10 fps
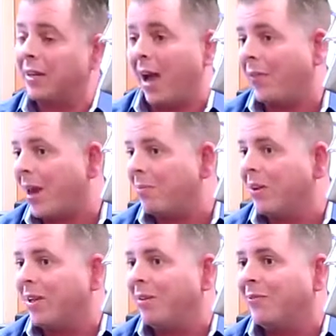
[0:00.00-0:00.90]
not that I'm
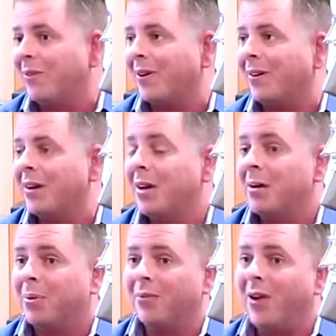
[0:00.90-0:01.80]
looking for
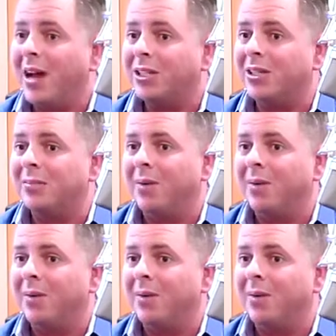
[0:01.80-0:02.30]
perfection,